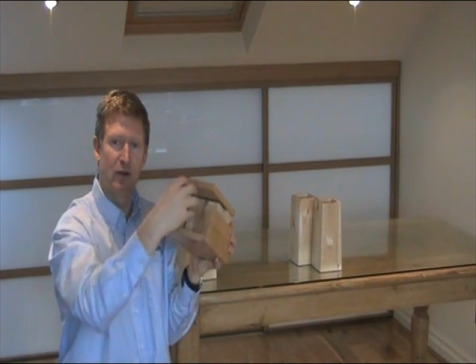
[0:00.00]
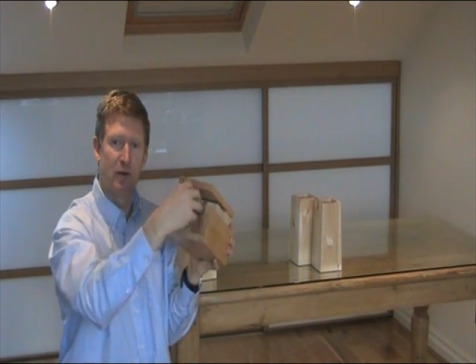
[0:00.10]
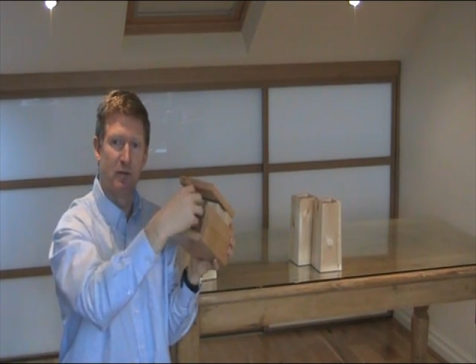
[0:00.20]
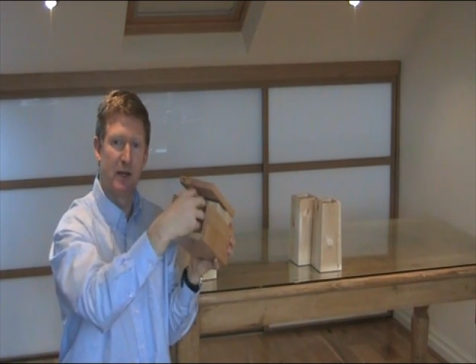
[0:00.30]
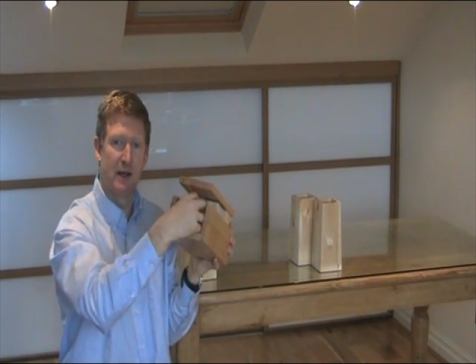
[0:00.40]

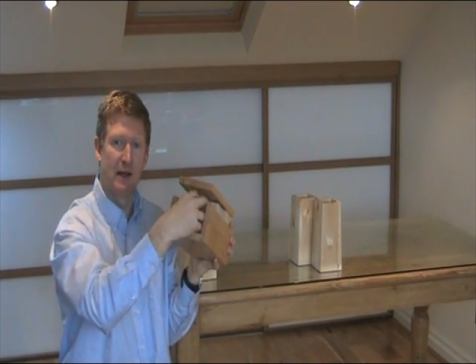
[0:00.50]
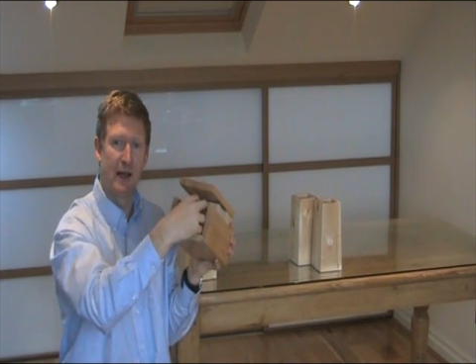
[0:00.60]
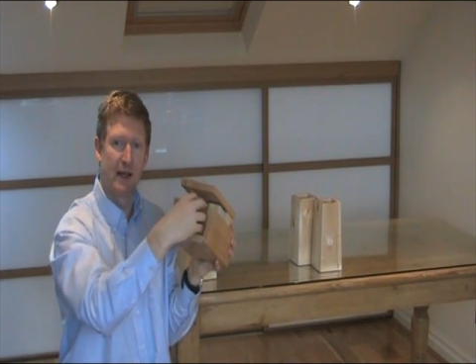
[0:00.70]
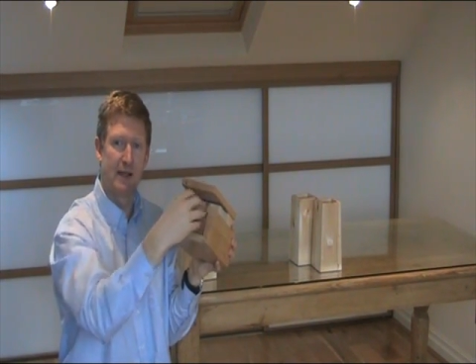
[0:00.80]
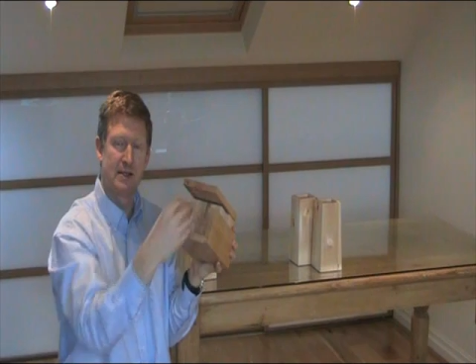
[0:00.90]
if you've got
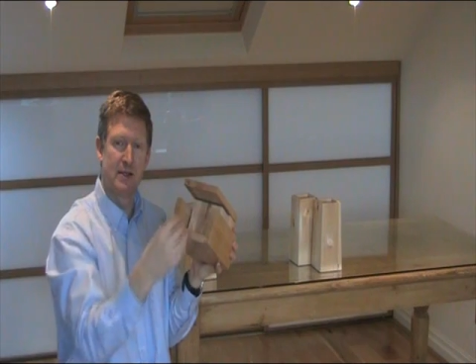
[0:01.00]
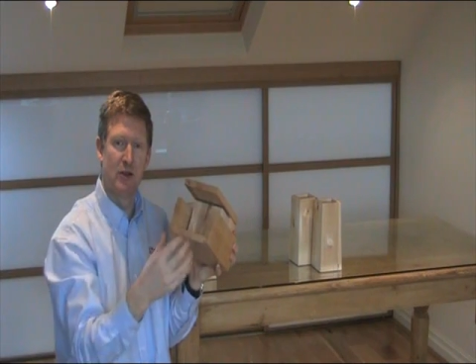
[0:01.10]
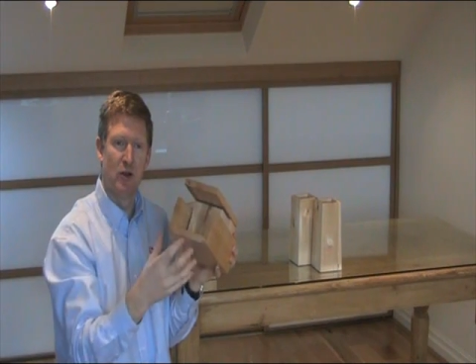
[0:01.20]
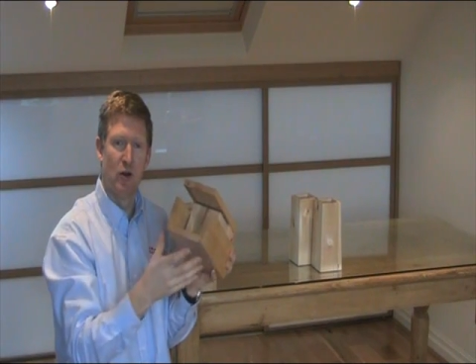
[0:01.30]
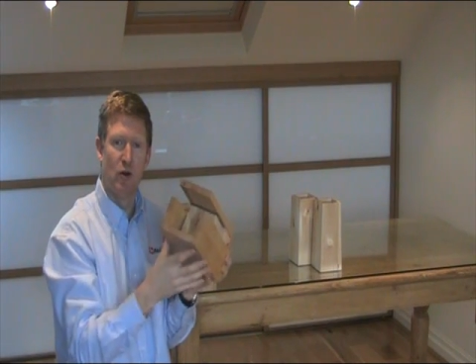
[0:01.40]
big
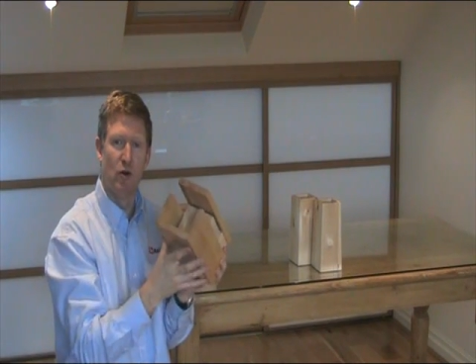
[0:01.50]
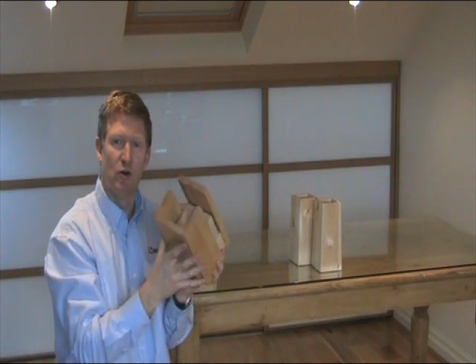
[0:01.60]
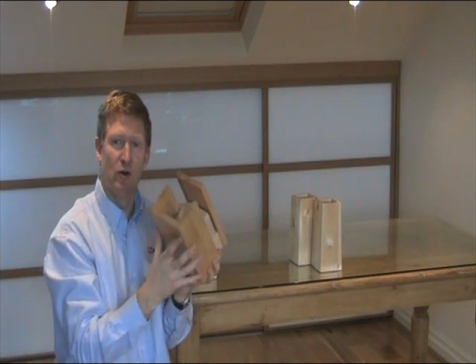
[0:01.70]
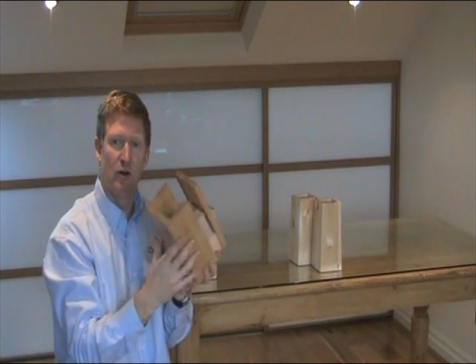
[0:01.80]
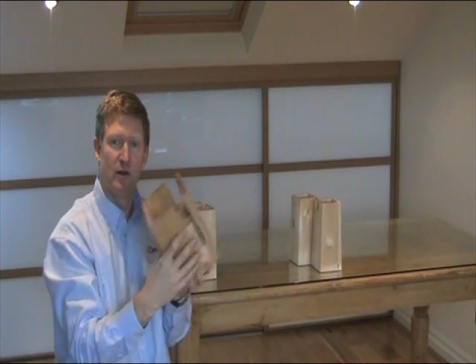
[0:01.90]
legs,
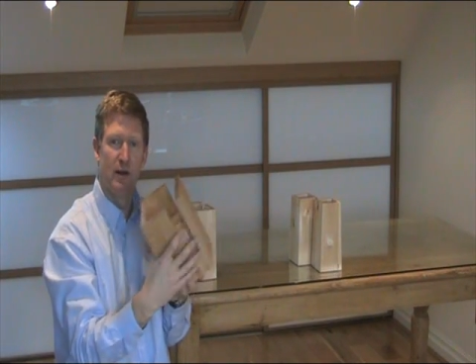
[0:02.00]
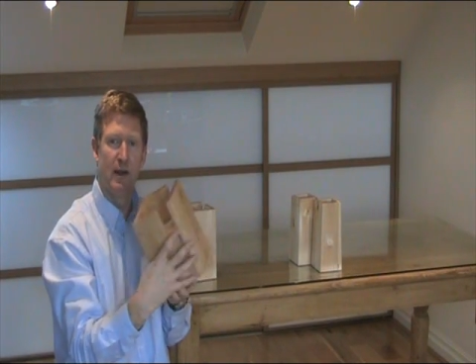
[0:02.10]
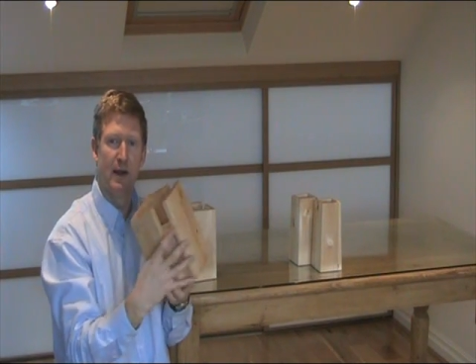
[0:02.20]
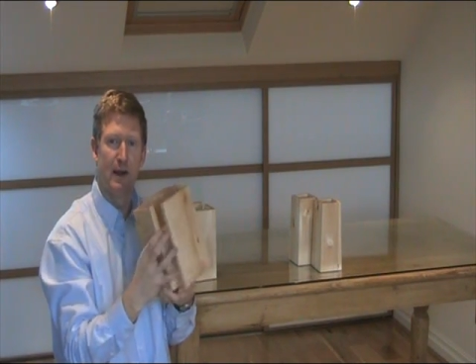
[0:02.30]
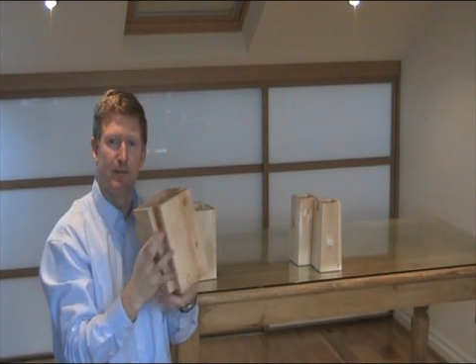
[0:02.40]
or